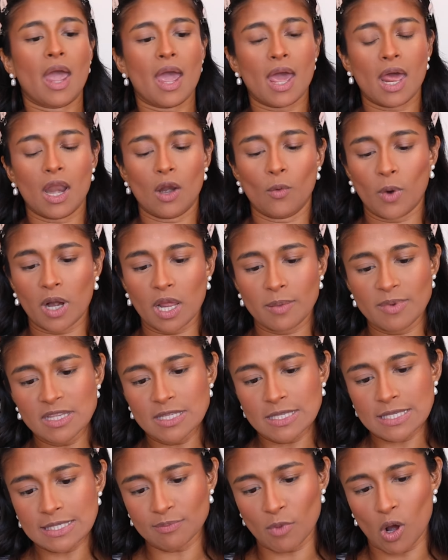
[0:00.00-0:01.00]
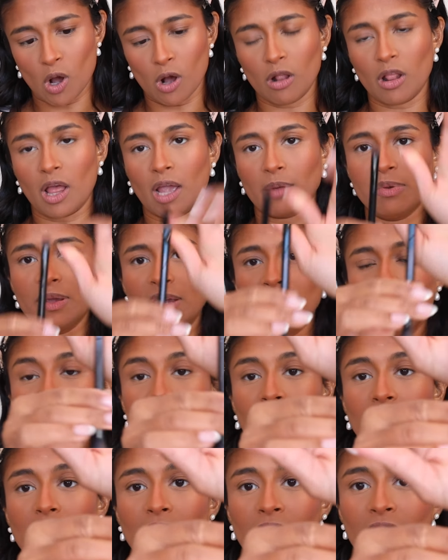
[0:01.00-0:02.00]
And when I mean small, I
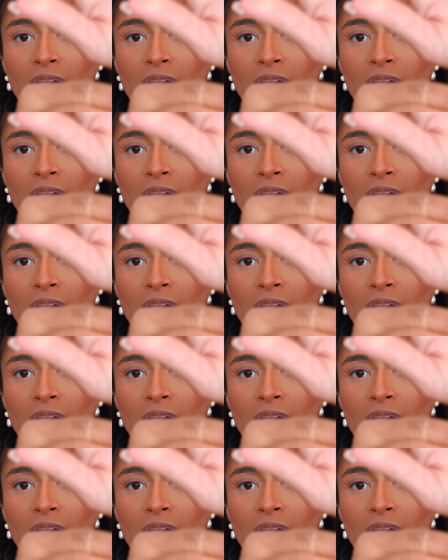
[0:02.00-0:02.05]
mean